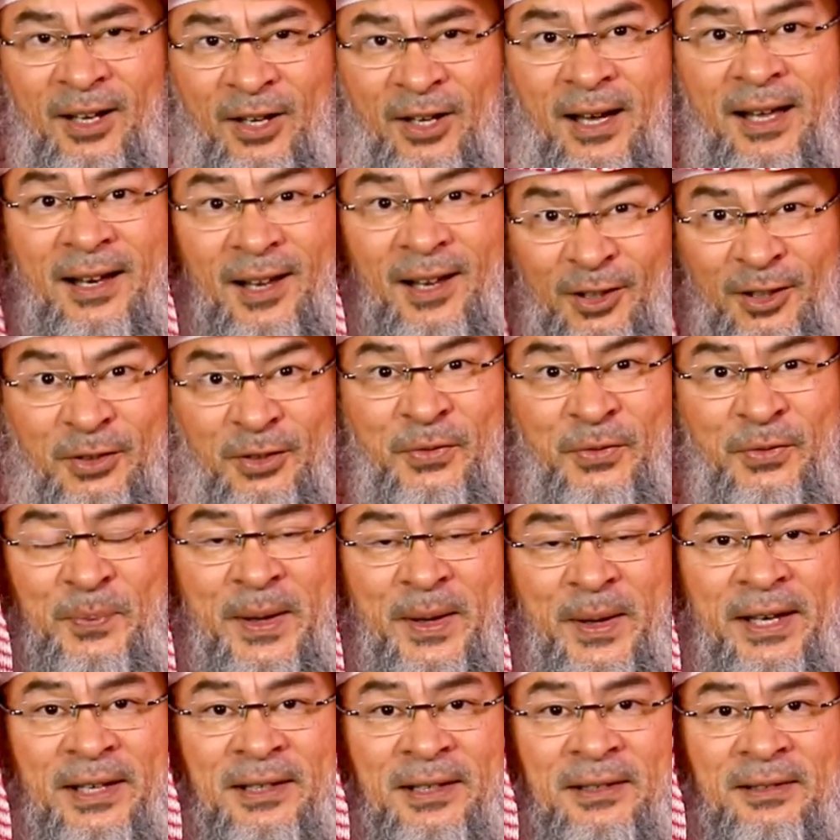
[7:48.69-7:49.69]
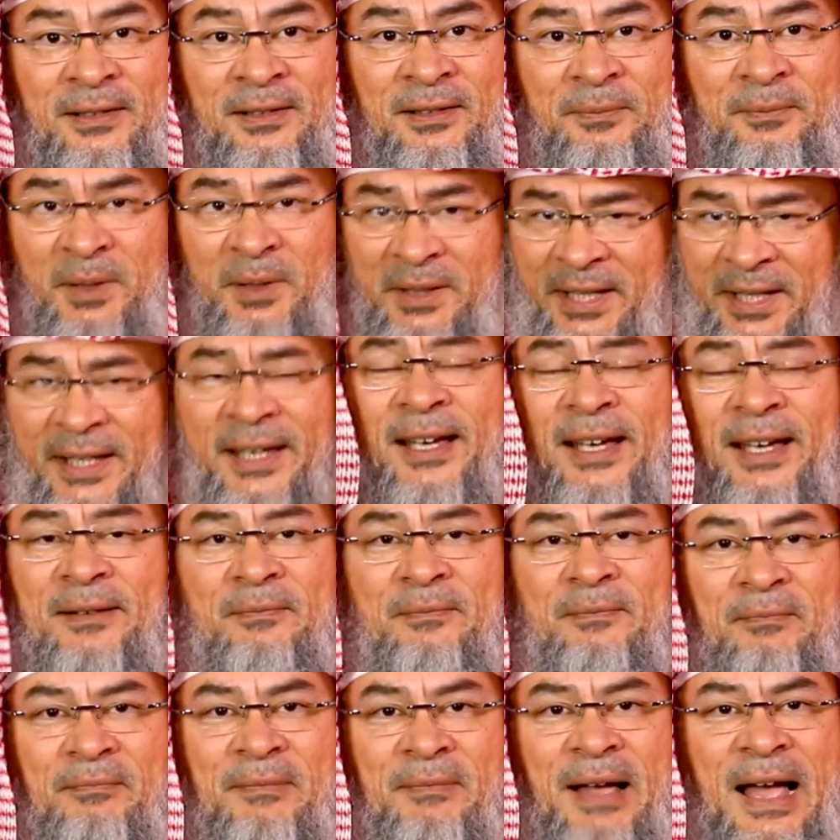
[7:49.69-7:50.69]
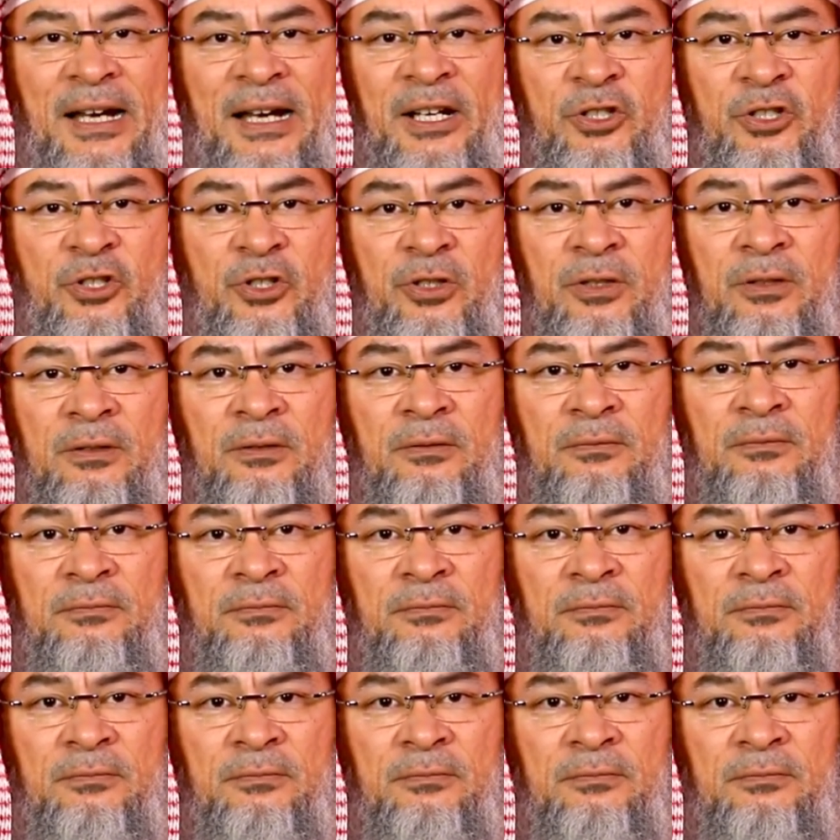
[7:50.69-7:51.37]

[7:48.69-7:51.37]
a lot of pain, but he can manage.